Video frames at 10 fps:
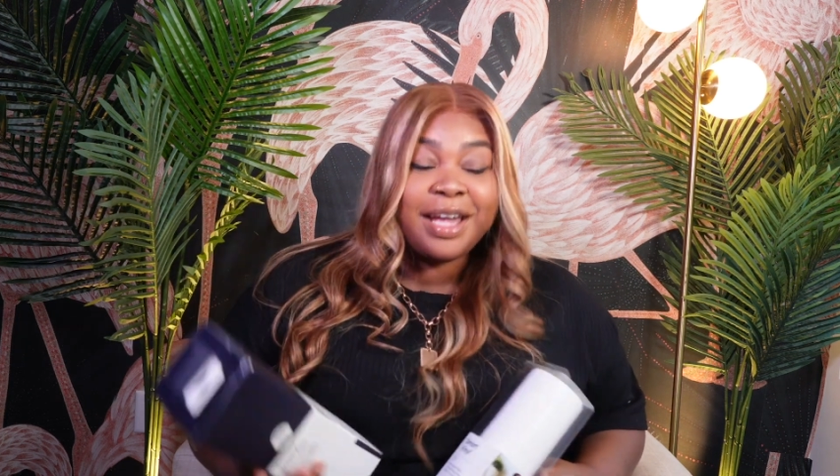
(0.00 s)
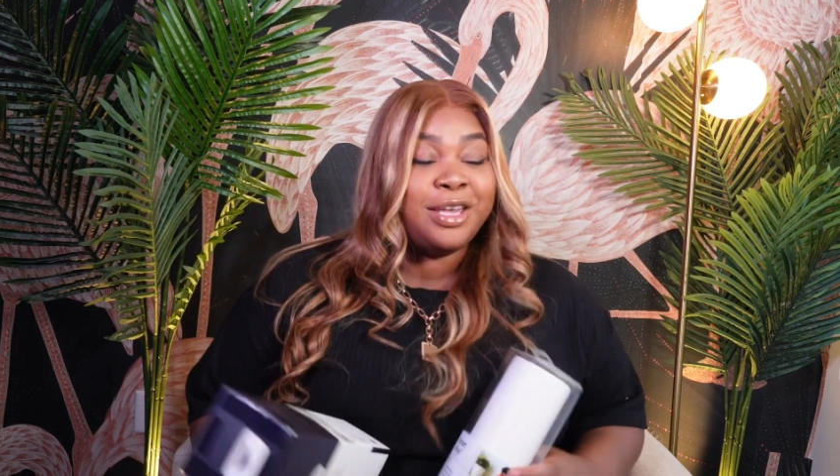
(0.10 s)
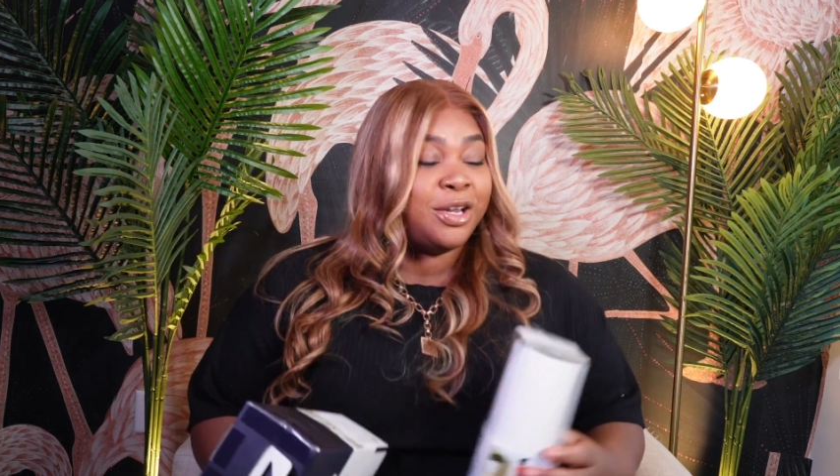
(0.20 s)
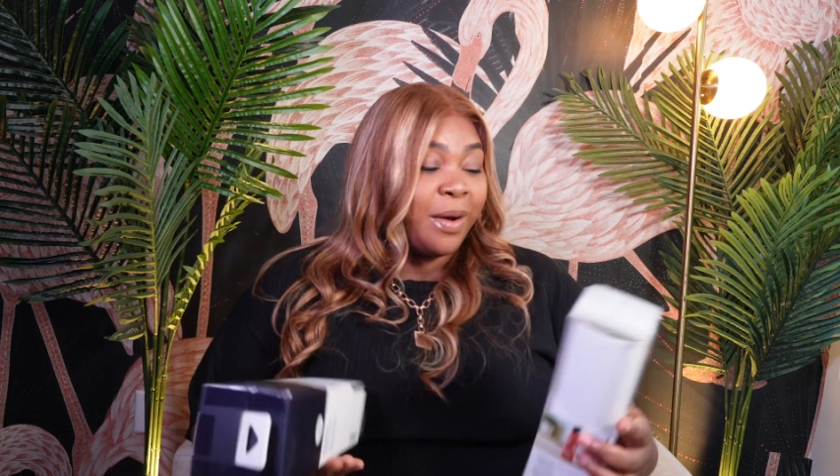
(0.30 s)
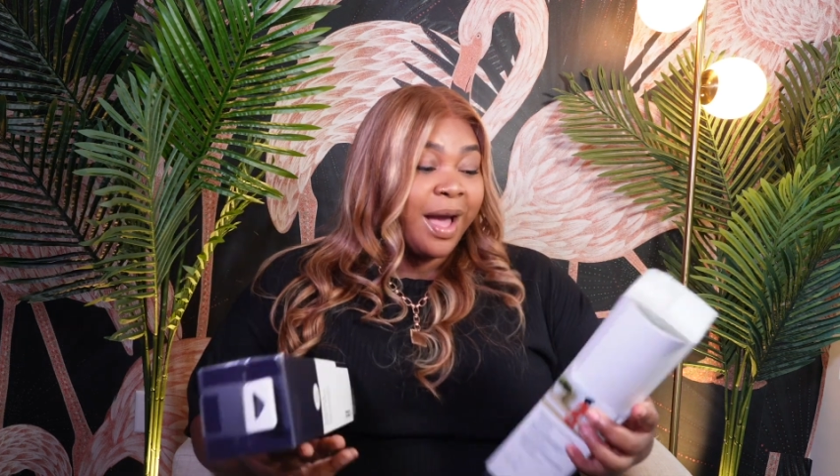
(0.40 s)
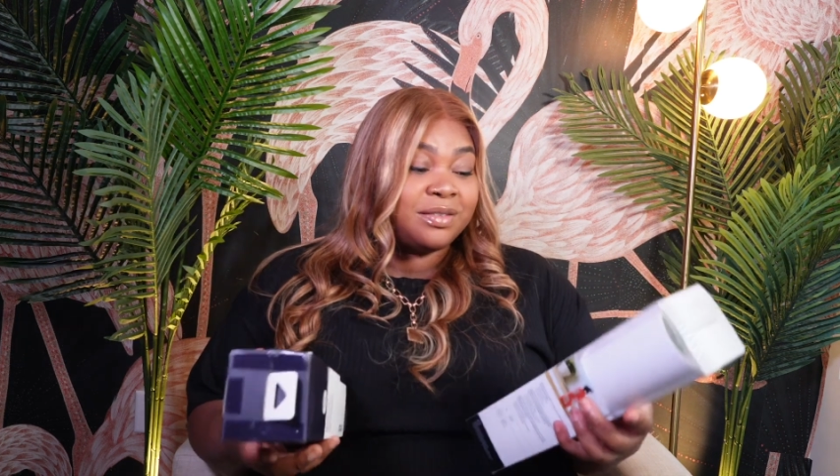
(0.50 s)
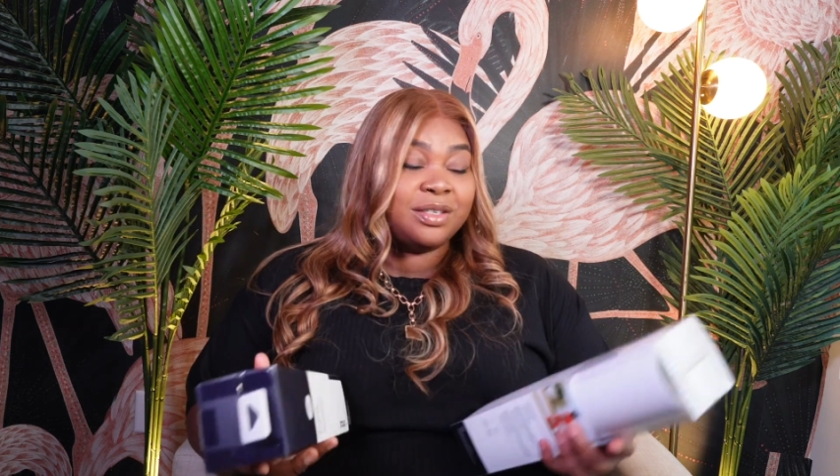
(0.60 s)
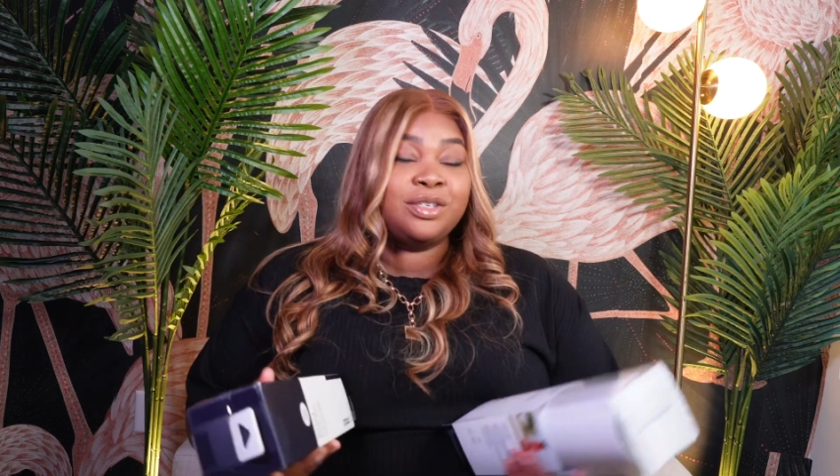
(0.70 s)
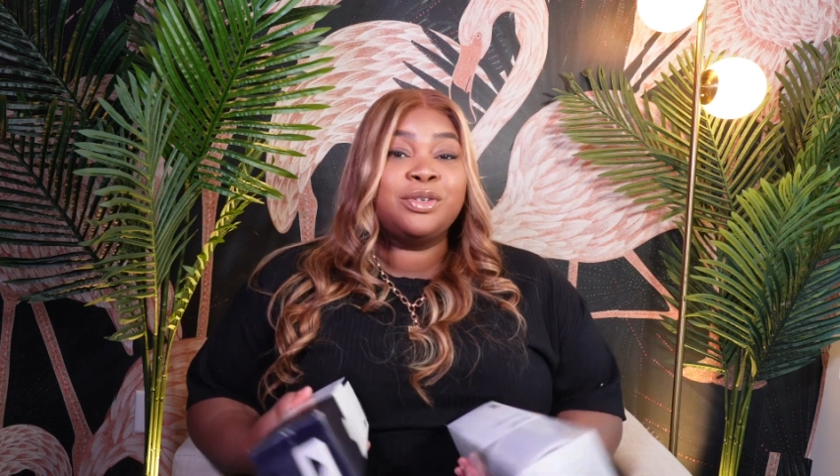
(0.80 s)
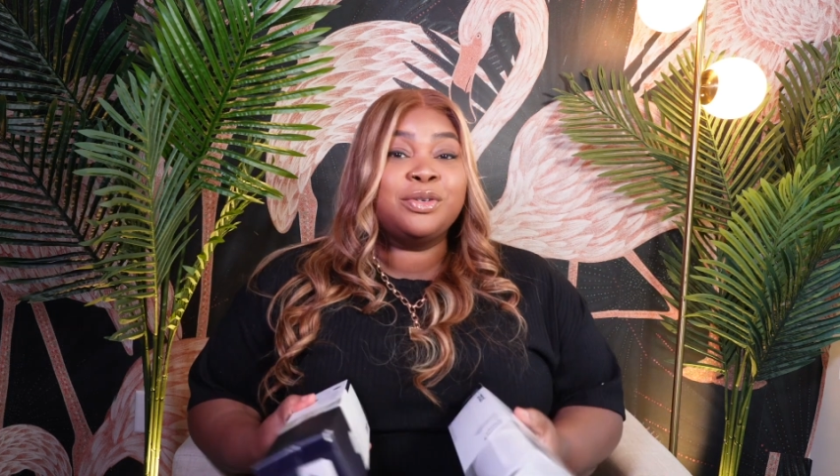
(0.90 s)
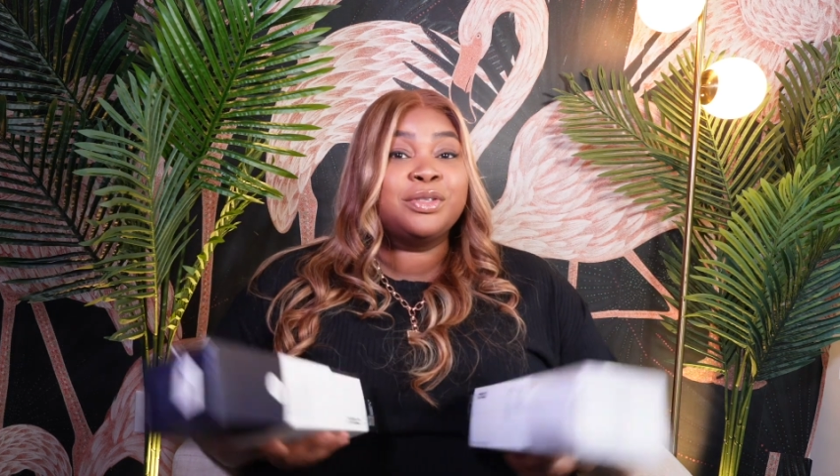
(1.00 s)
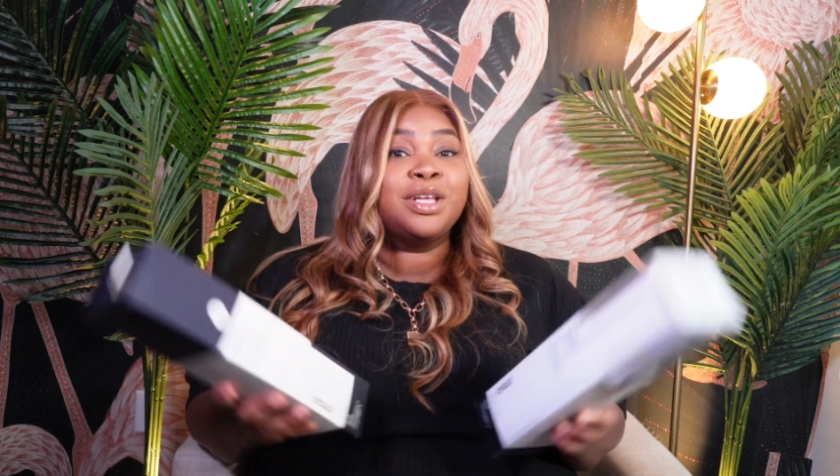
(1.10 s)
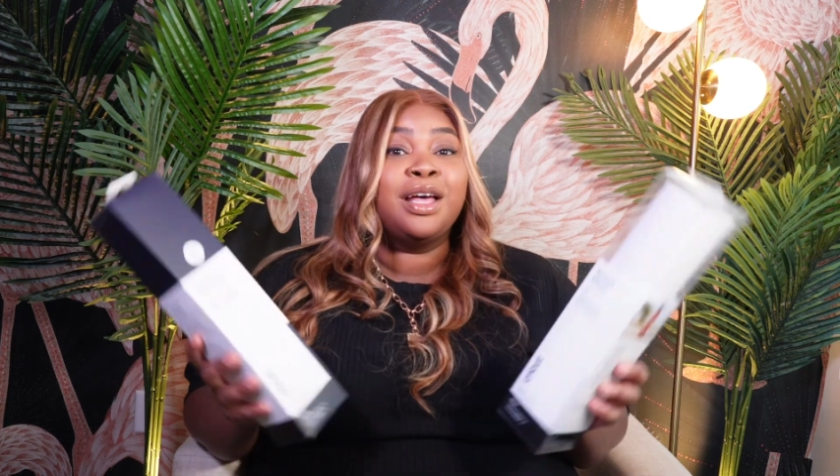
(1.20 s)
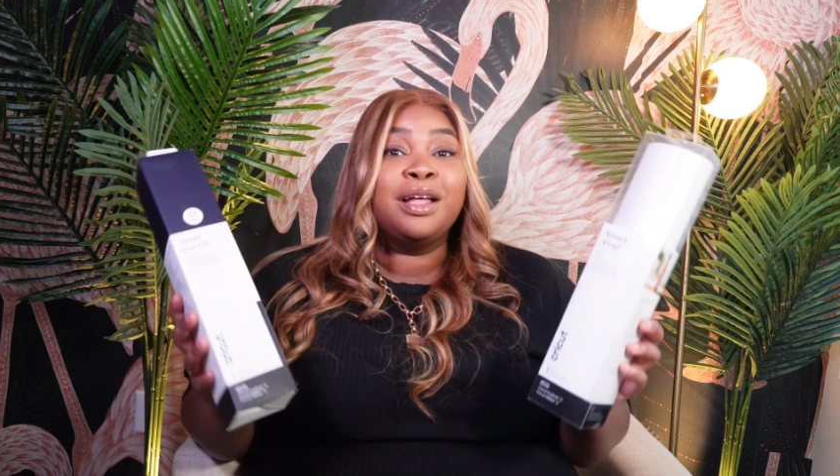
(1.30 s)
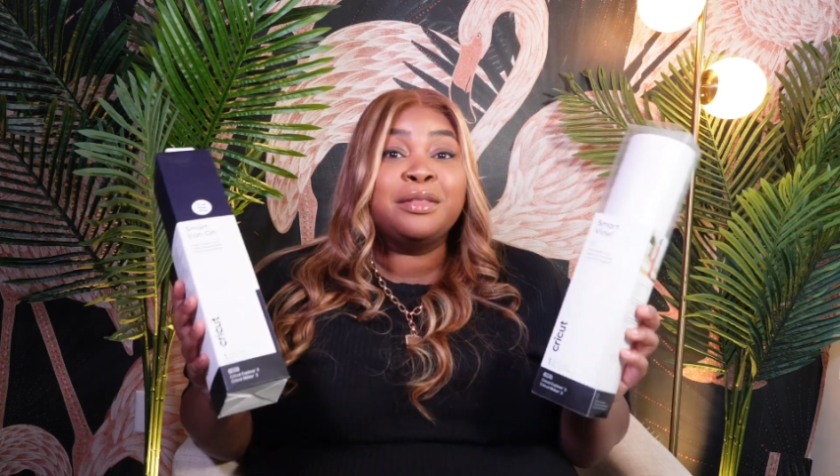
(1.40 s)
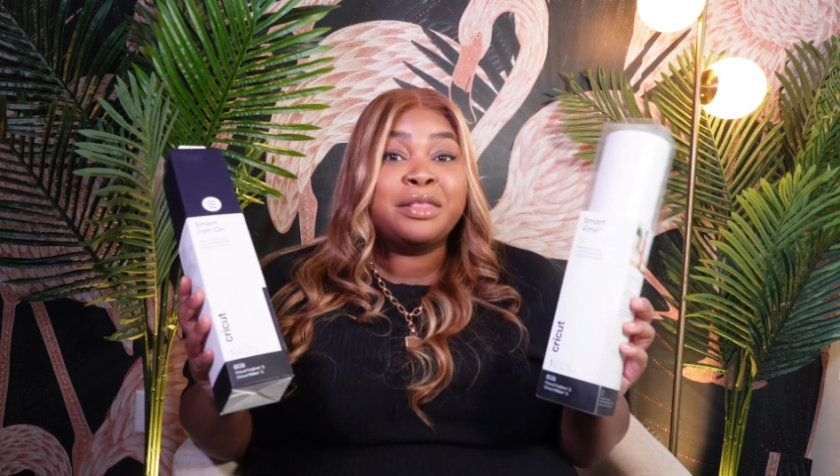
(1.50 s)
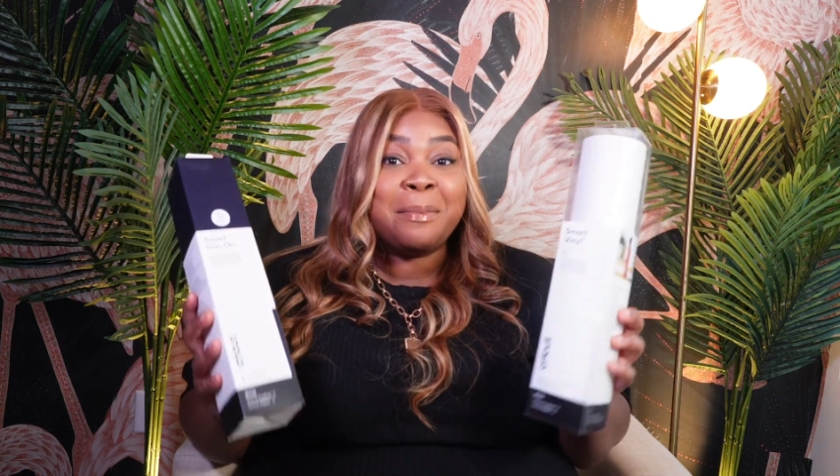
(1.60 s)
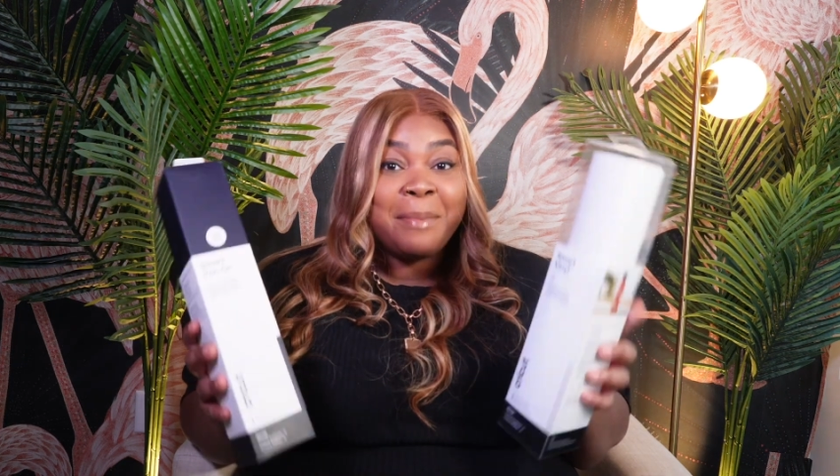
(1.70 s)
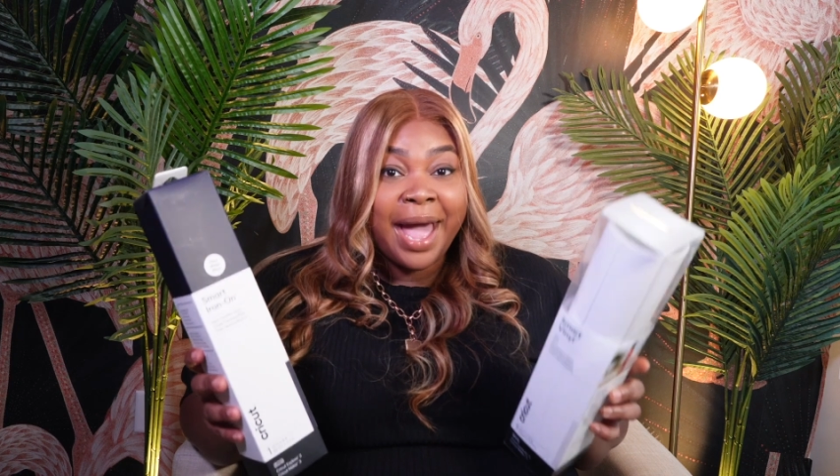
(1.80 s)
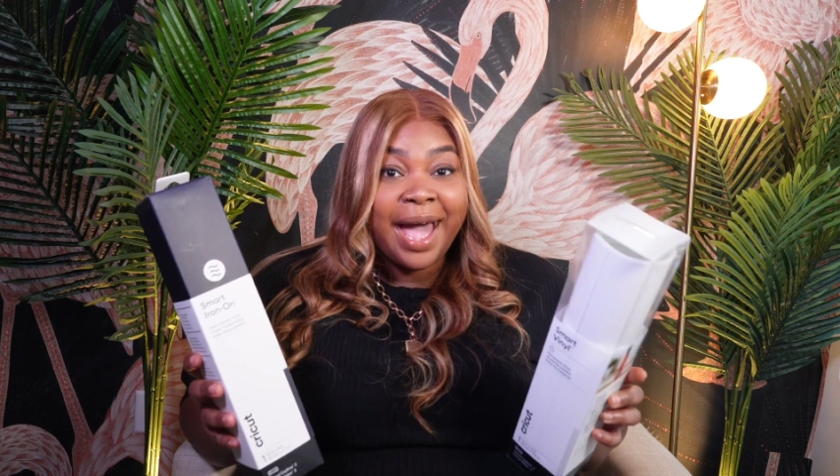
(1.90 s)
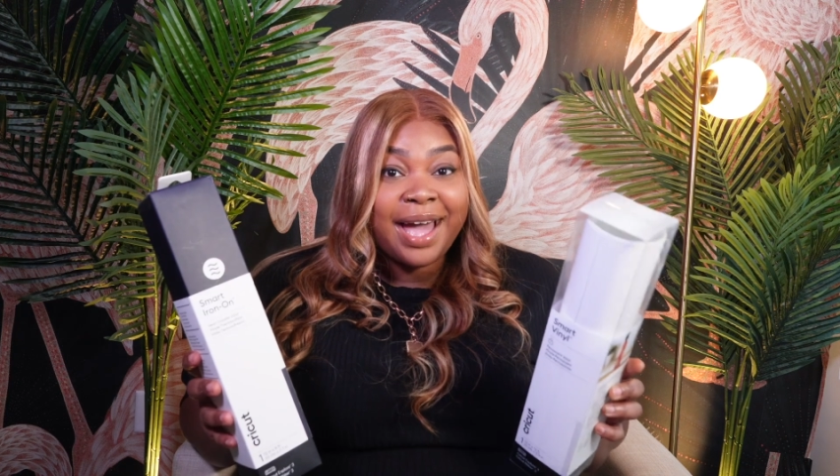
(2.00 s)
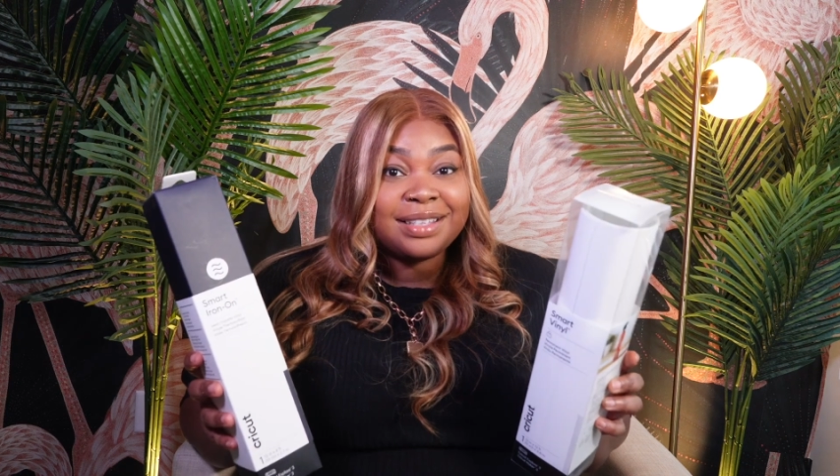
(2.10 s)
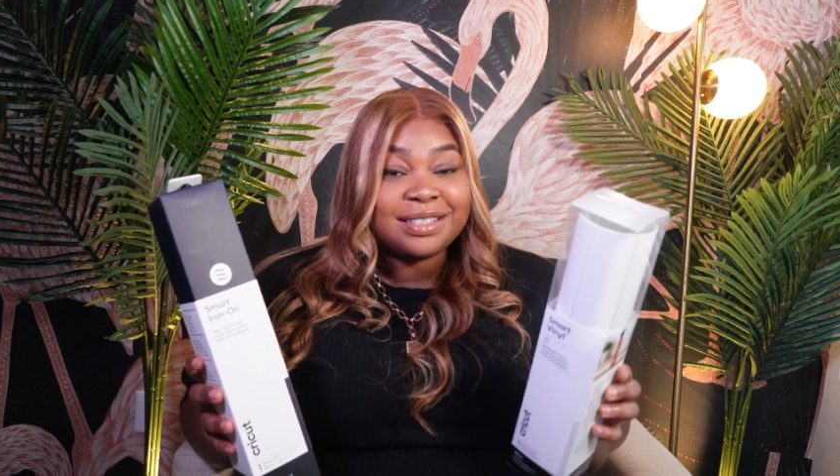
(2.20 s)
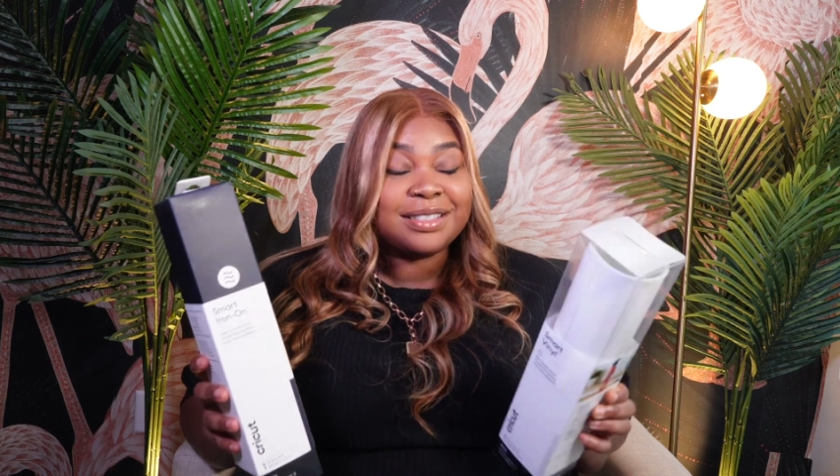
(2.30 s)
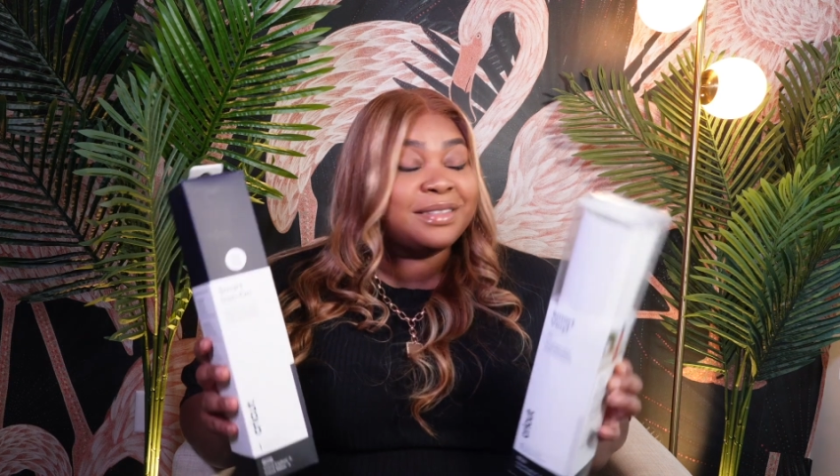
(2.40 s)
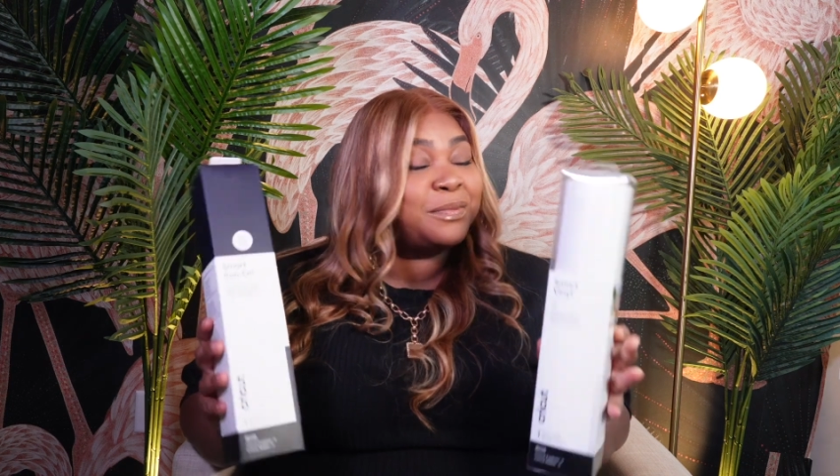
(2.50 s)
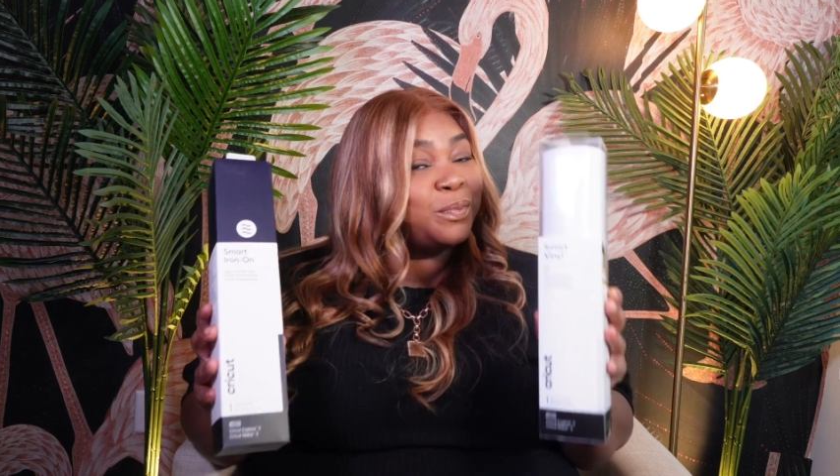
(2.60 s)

and you don't have to use the mats,